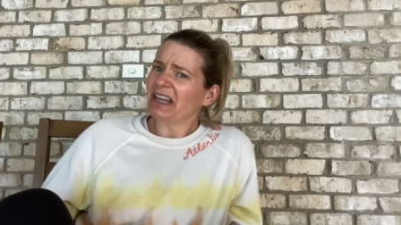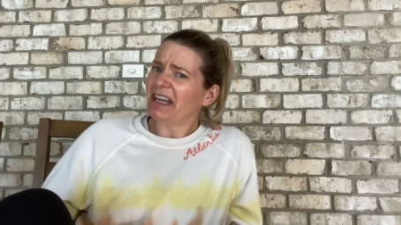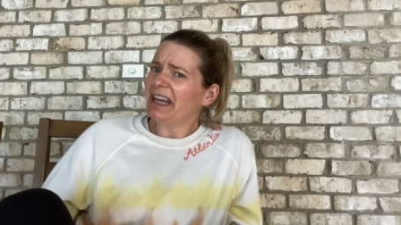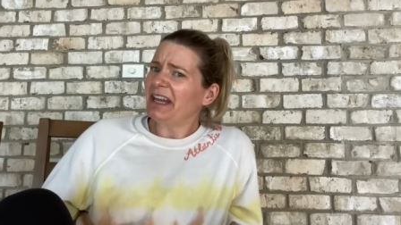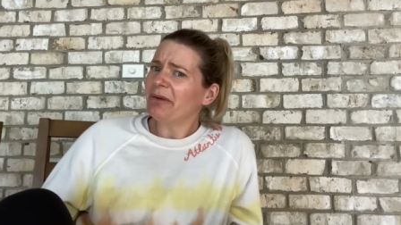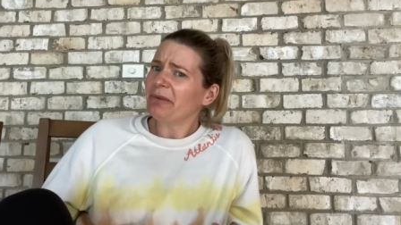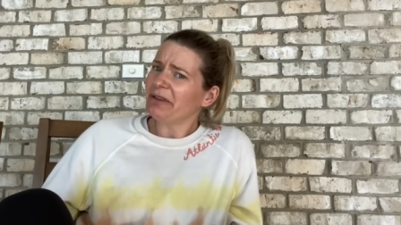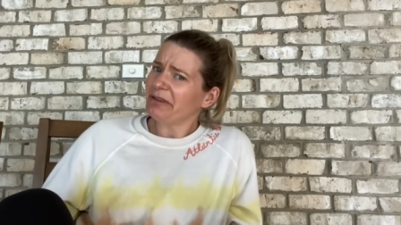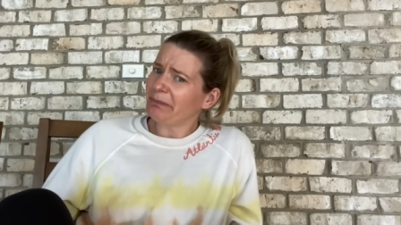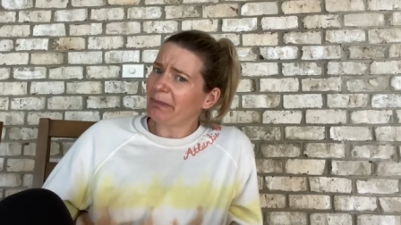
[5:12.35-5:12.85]

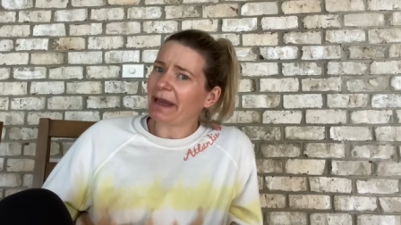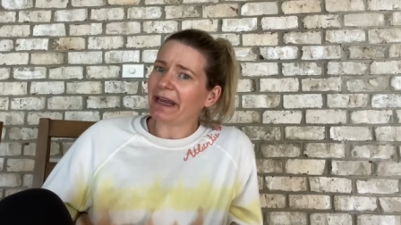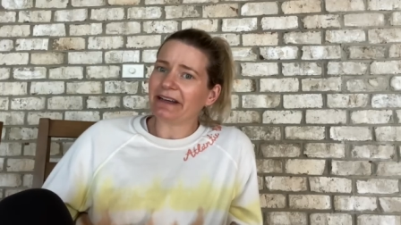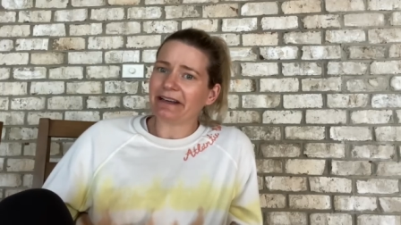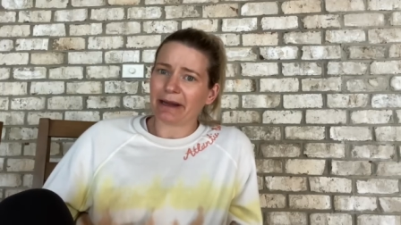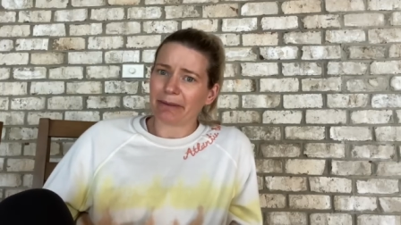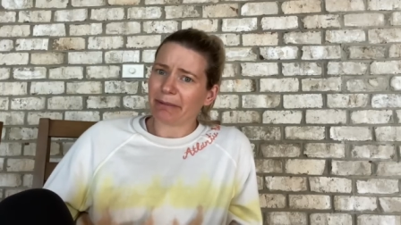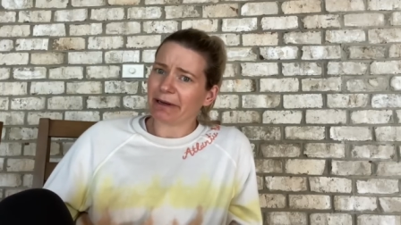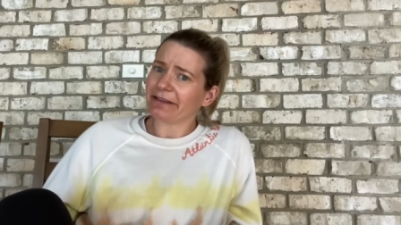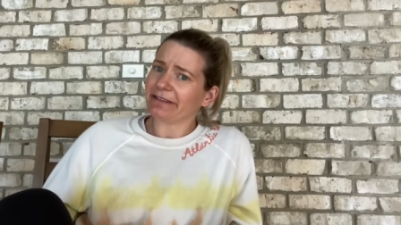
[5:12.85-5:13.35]
it was
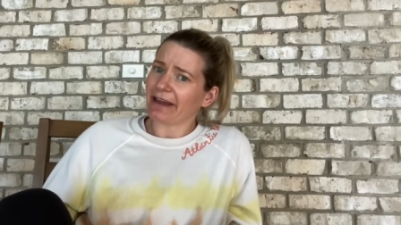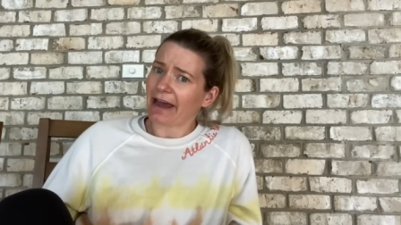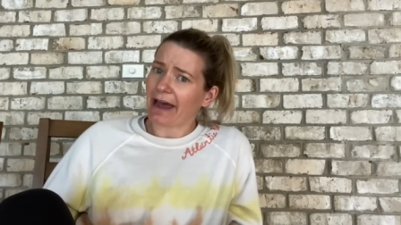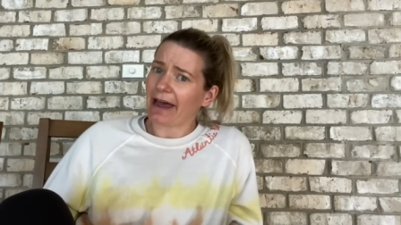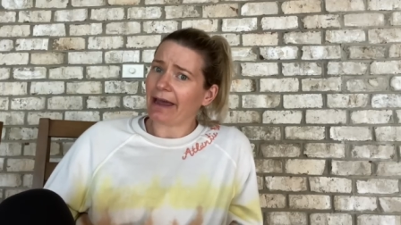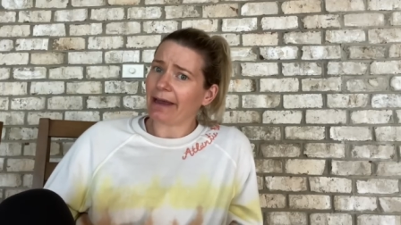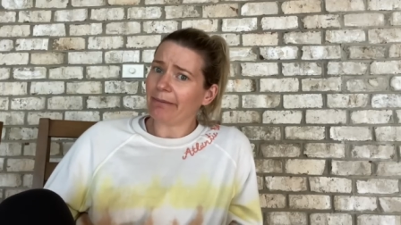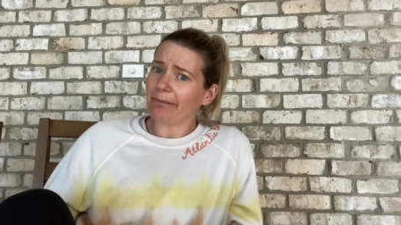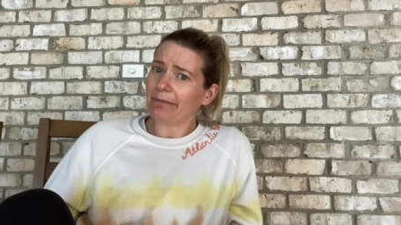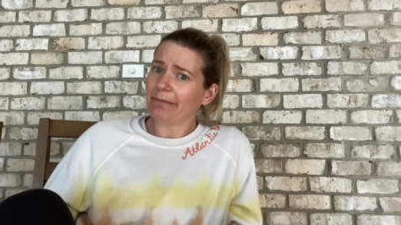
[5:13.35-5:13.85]
pandemic
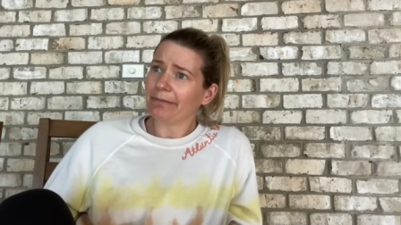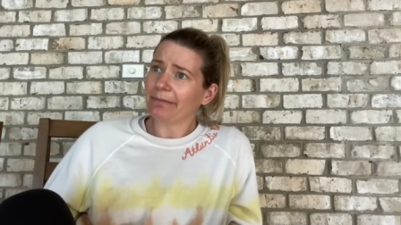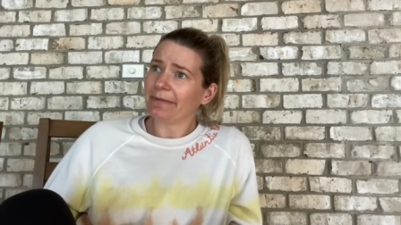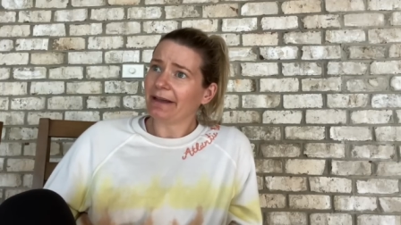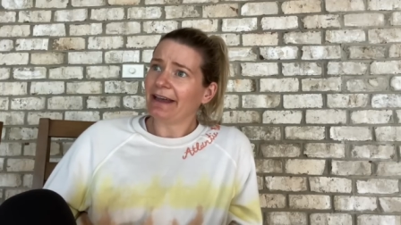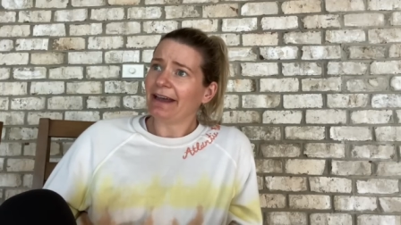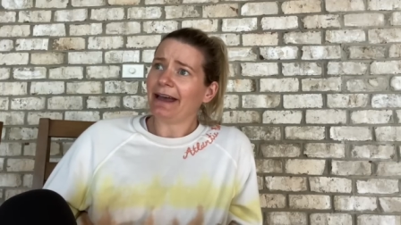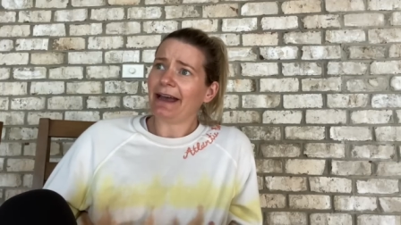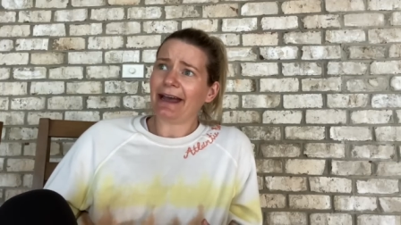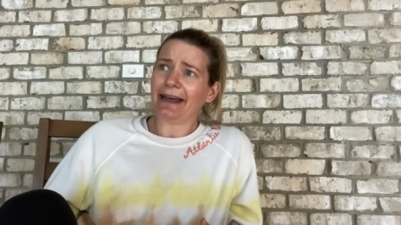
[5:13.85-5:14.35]
time,
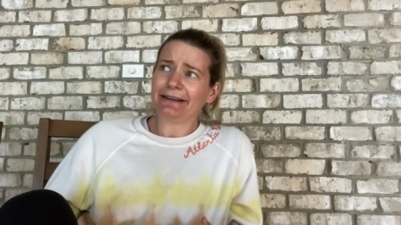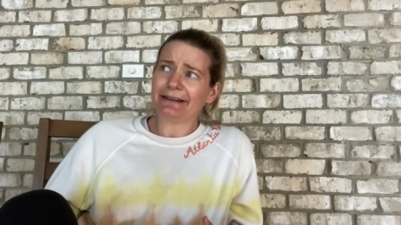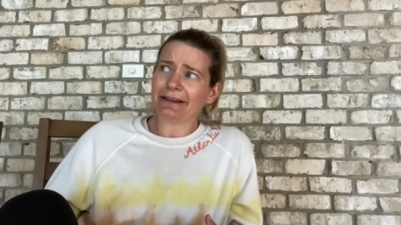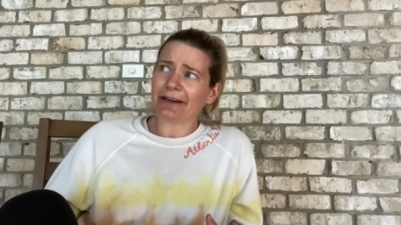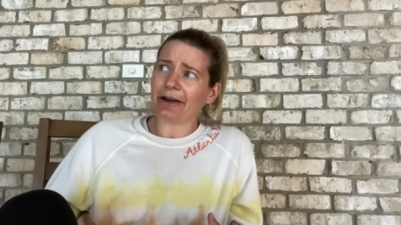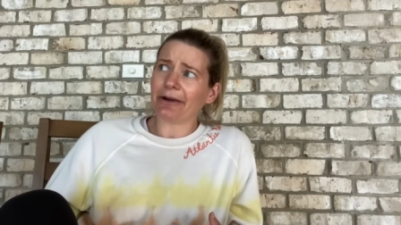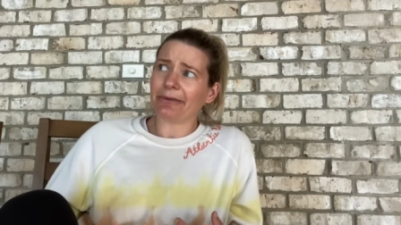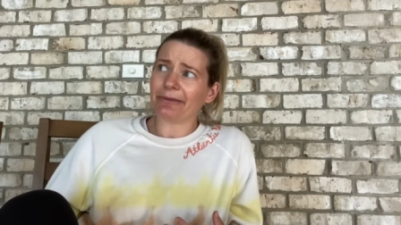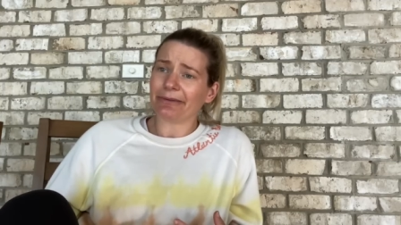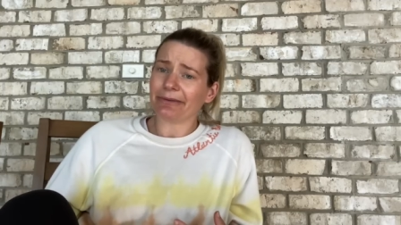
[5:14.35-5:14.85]
and, you
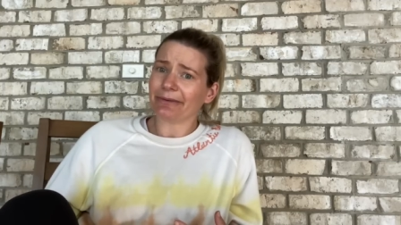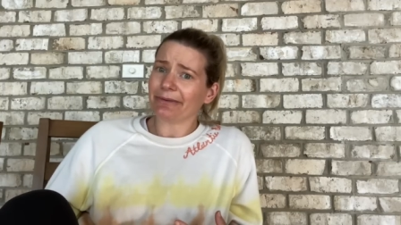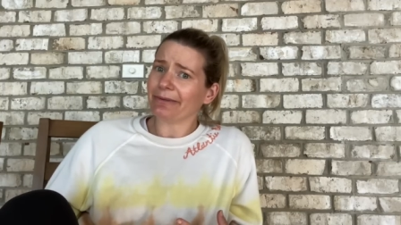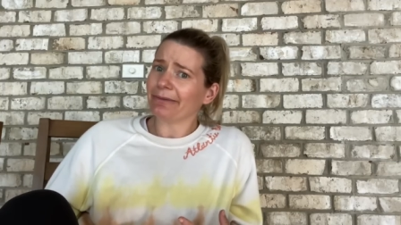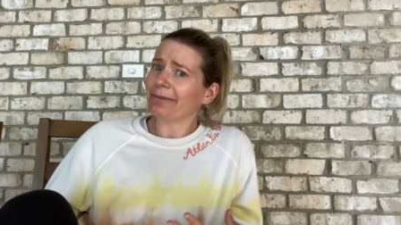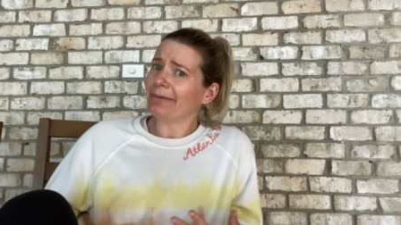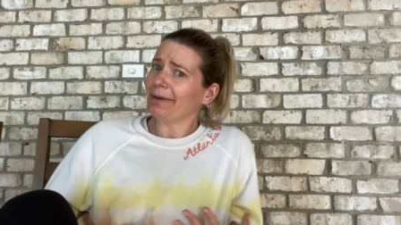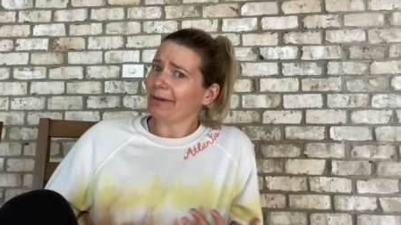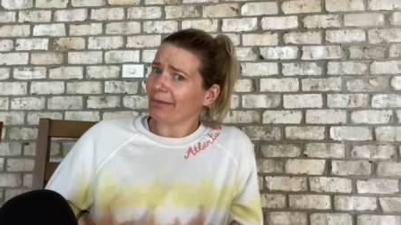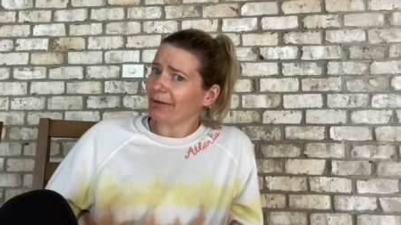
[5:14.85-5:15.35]
know,
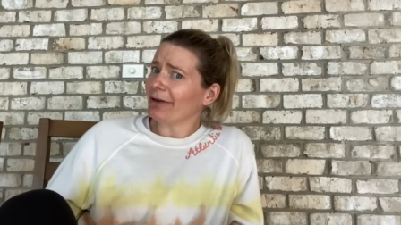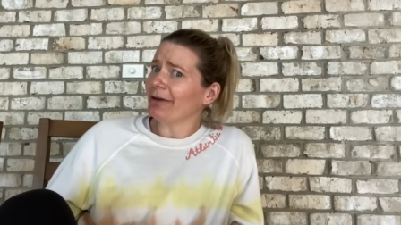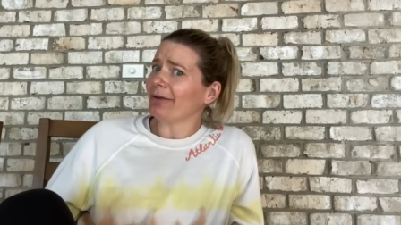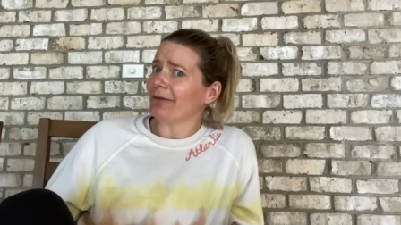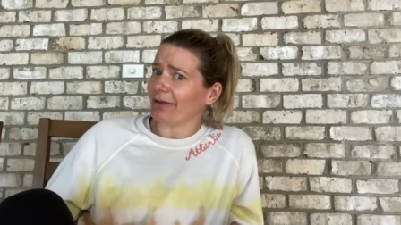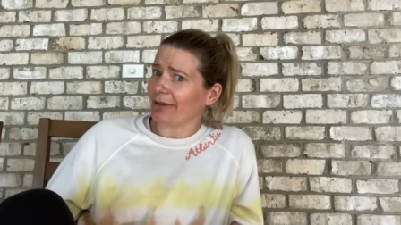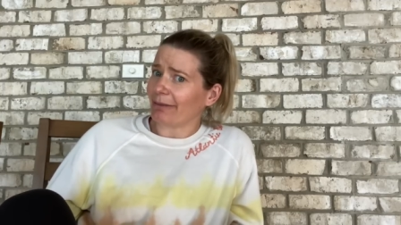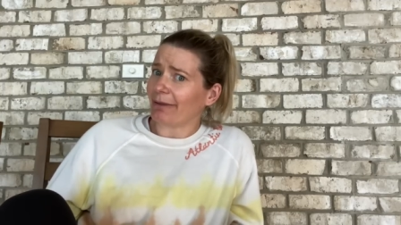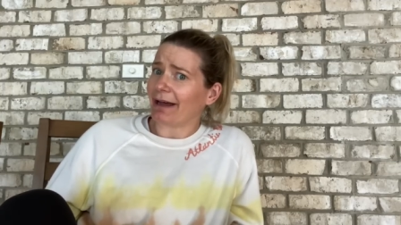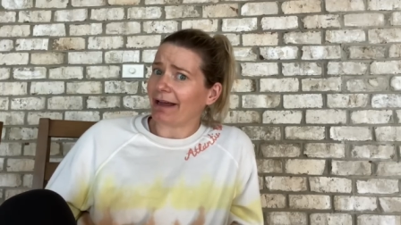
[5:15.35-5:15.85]
we were
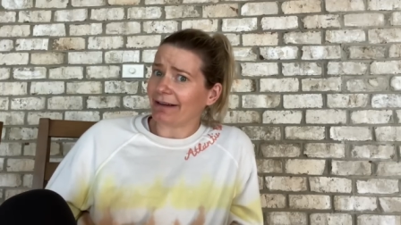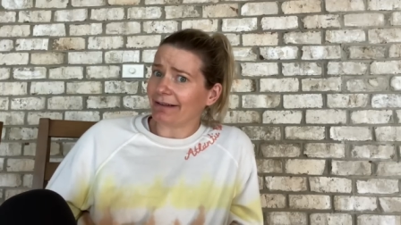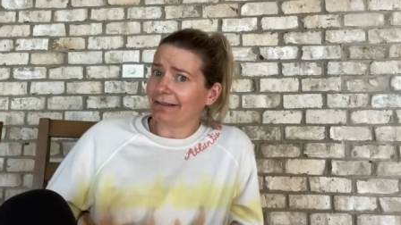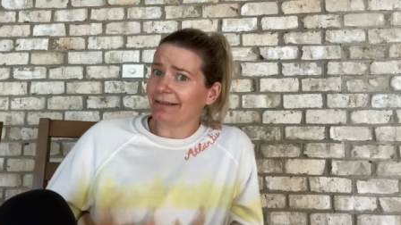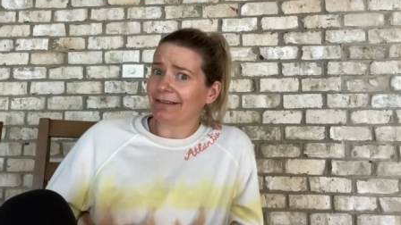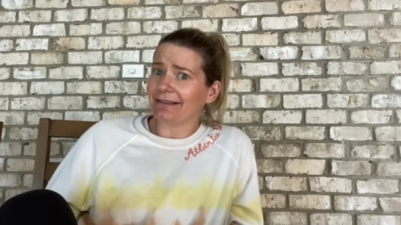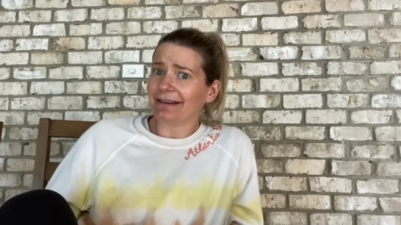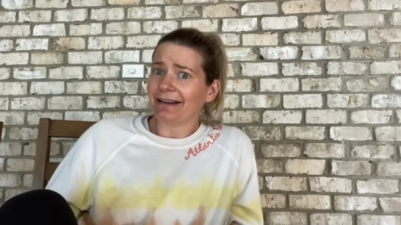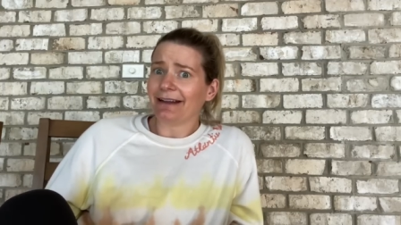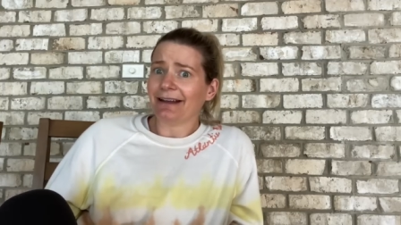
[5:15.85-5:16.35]
newlyweds.